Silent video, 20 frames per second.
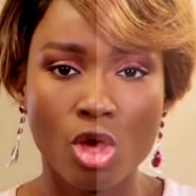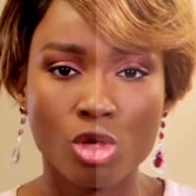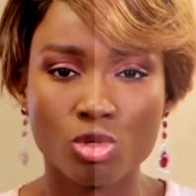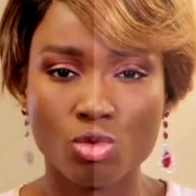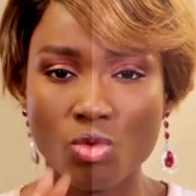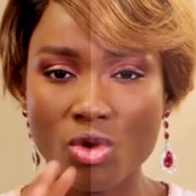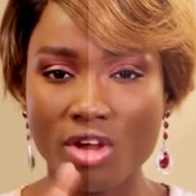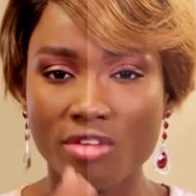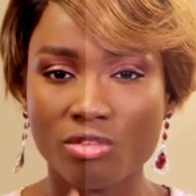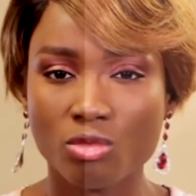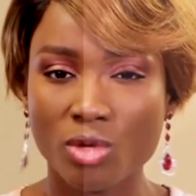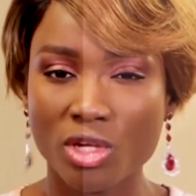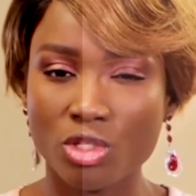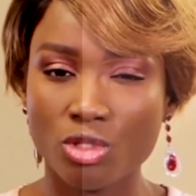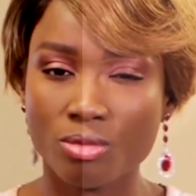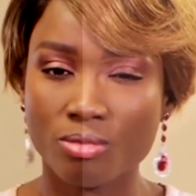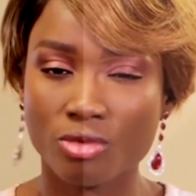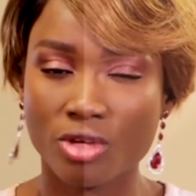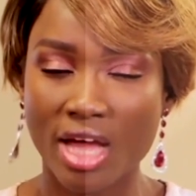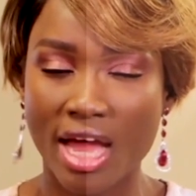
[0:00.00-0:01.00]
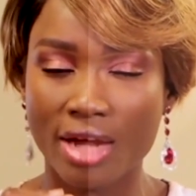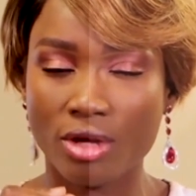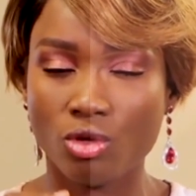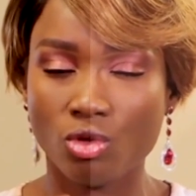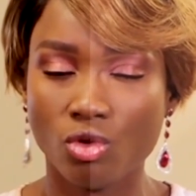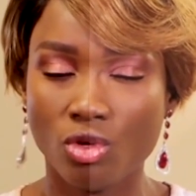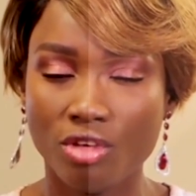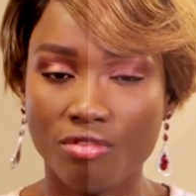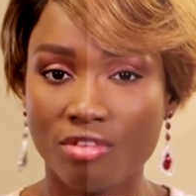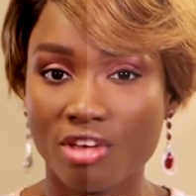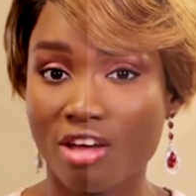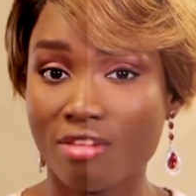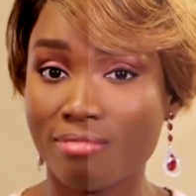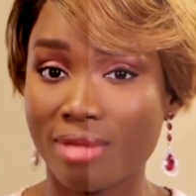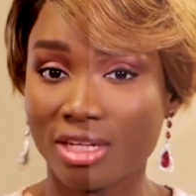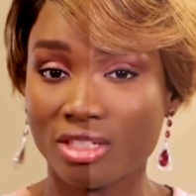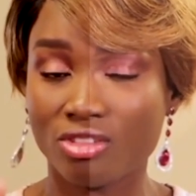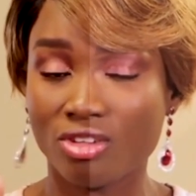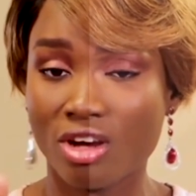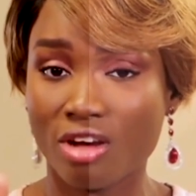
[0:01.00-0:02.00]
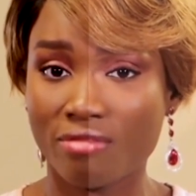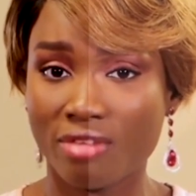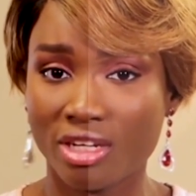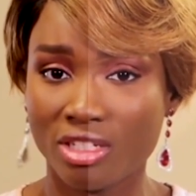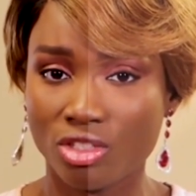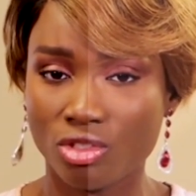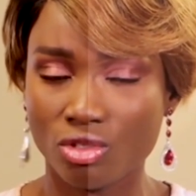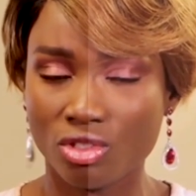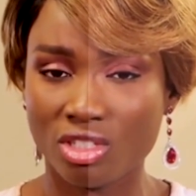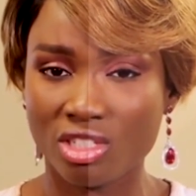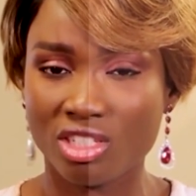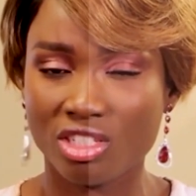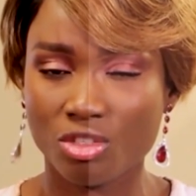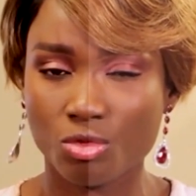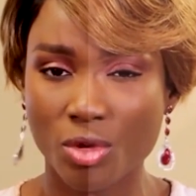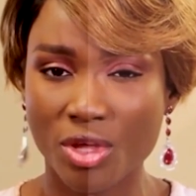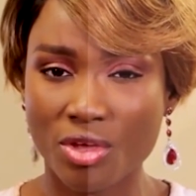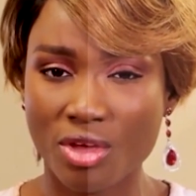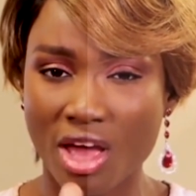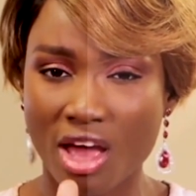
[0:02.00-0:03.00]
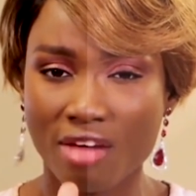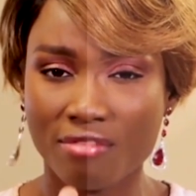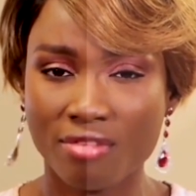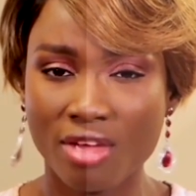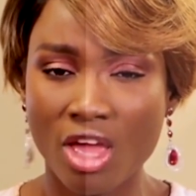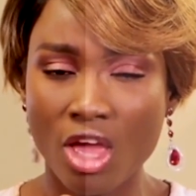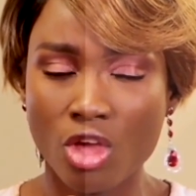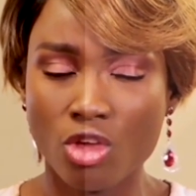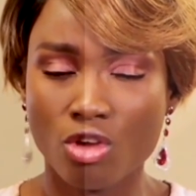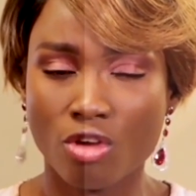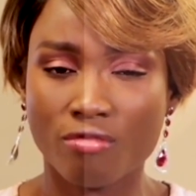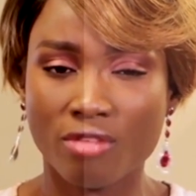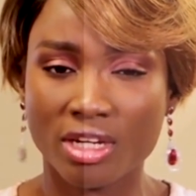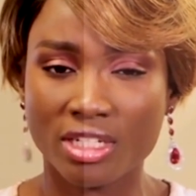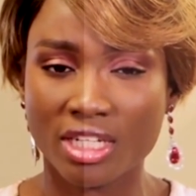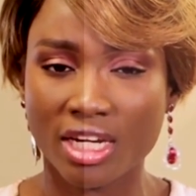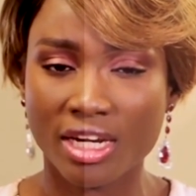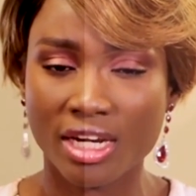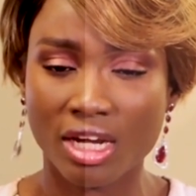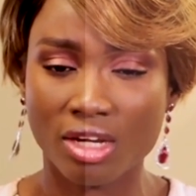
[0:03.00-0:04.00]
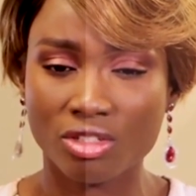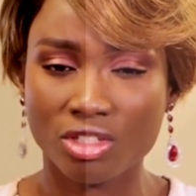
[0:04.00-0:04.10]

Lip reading: So one of the ways you can know if you have bacterial vaginosis is when you have your vaginal